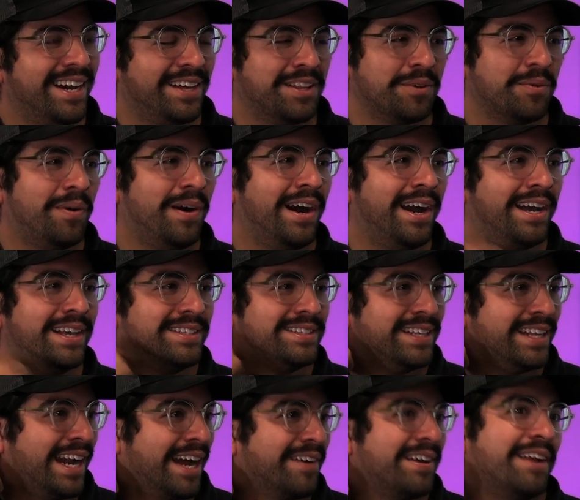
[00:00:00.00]
Otherwise,
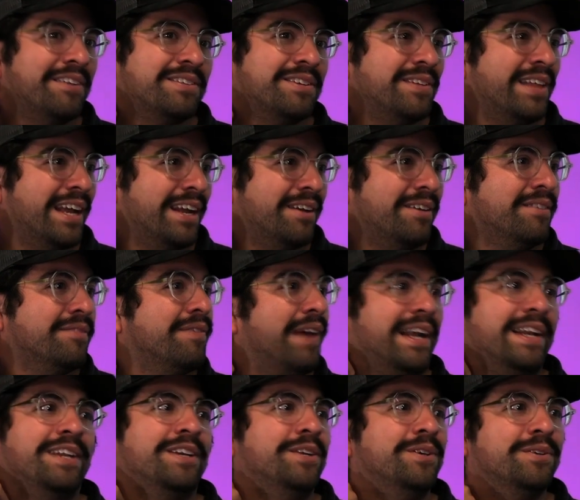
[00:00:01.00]
then I'm gonna have to like
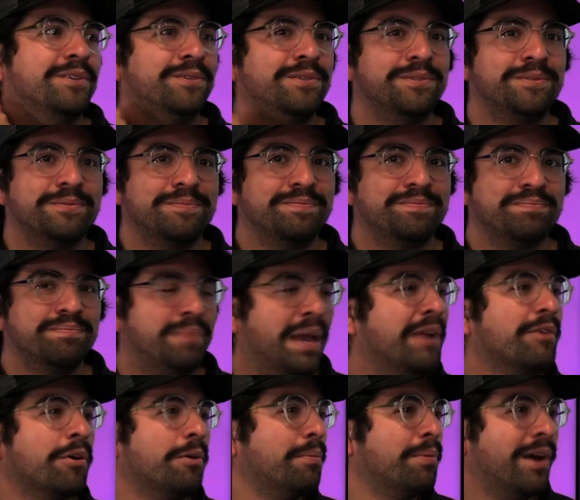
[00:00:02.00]
find a new
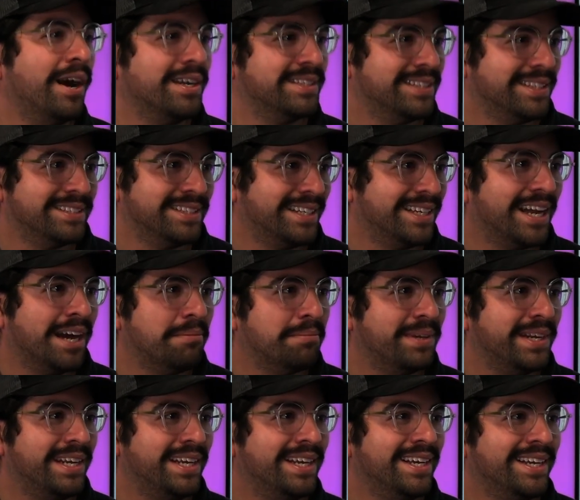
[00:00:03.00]
payroll processing
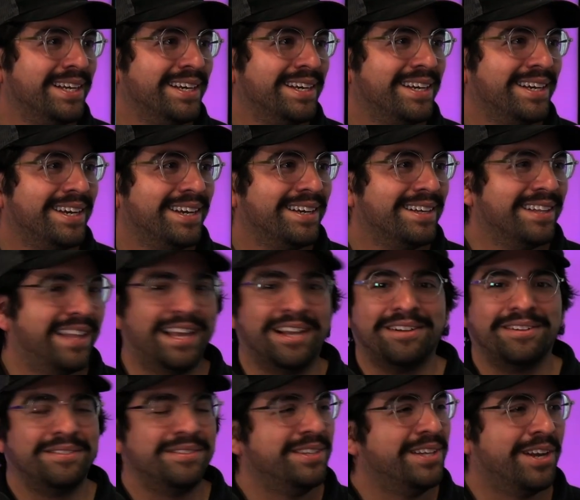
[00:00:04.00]
company,
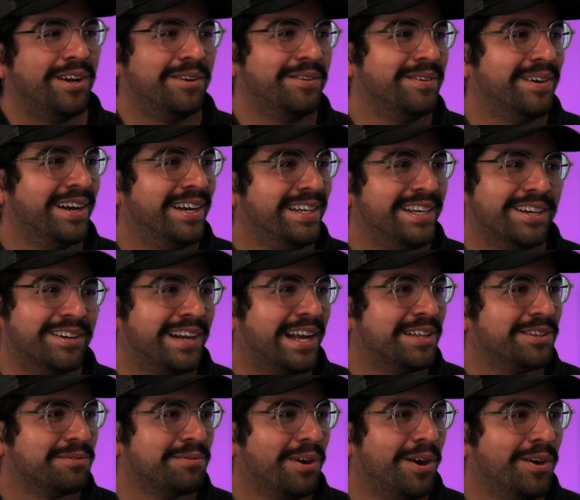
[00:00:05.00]
like, a year
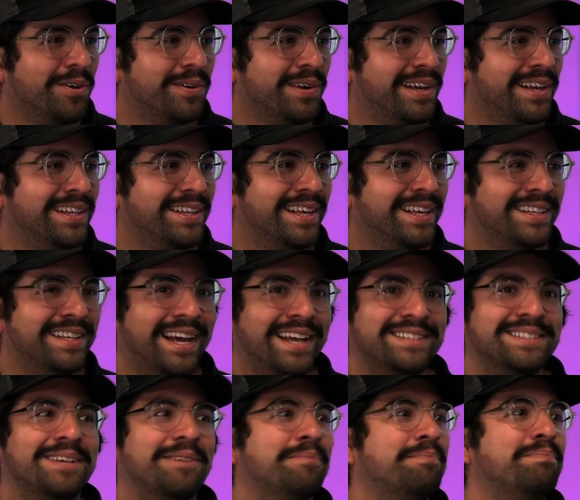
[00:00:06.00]
down the road, and then
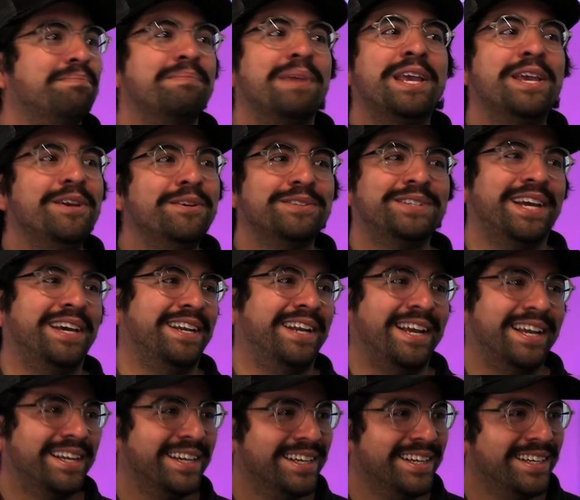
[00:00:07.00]
that's a huge
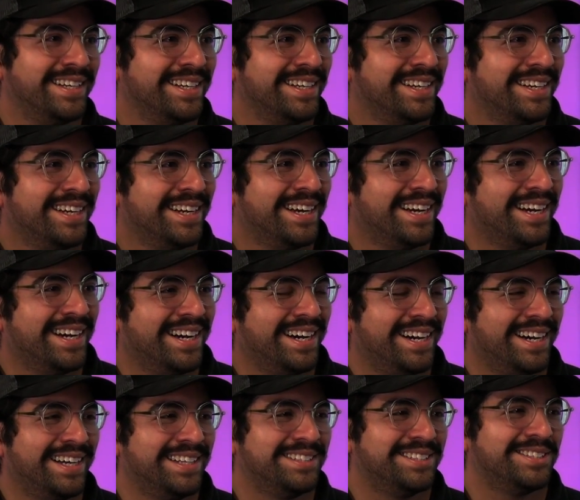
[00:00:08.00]
headache.
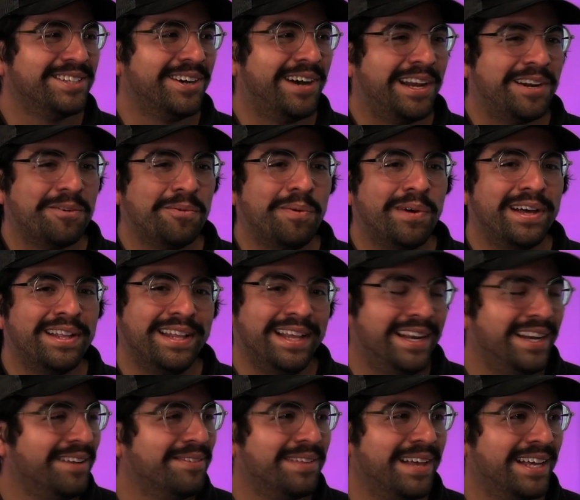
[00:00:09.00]
And so I don't want
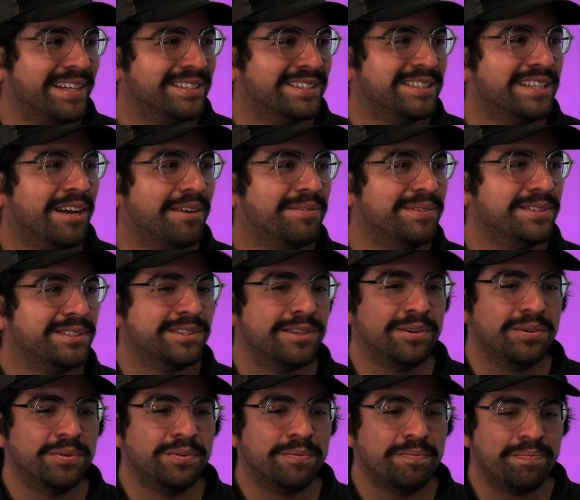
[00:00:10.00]
any of that stuff. And
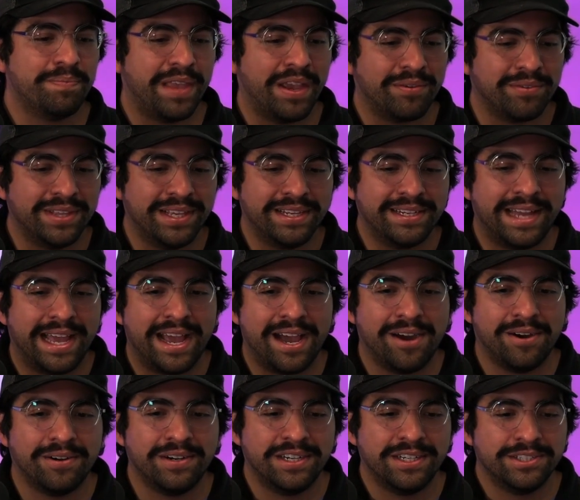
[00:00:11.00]
so everything
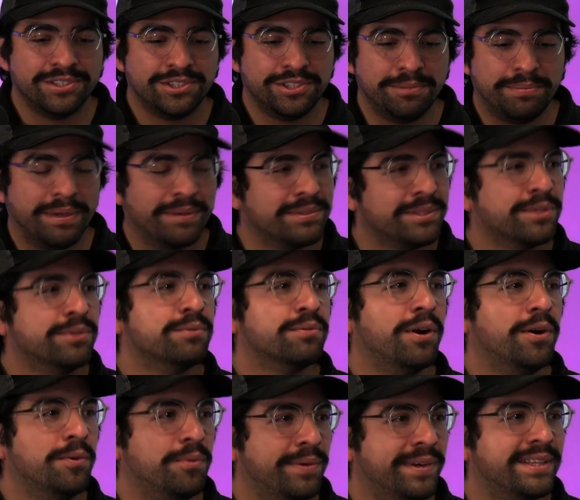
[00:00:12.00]
now should be able to
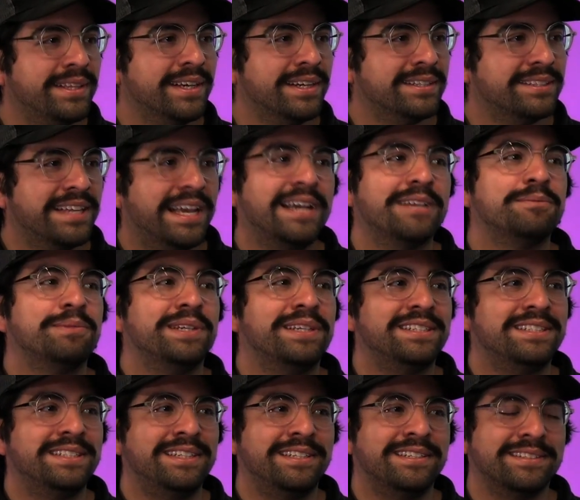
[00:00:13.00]
grow with us as we
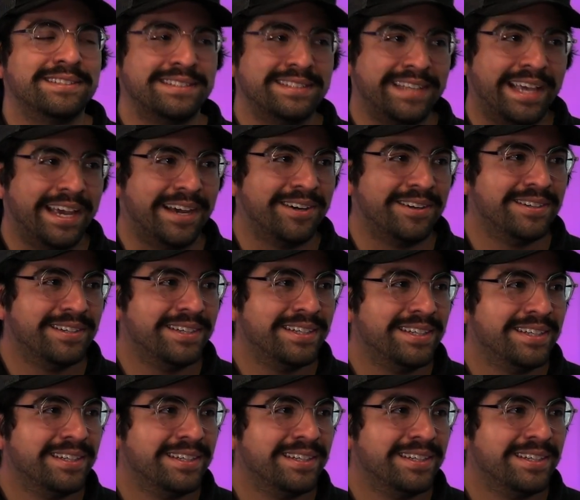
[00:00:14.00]
continue to scale.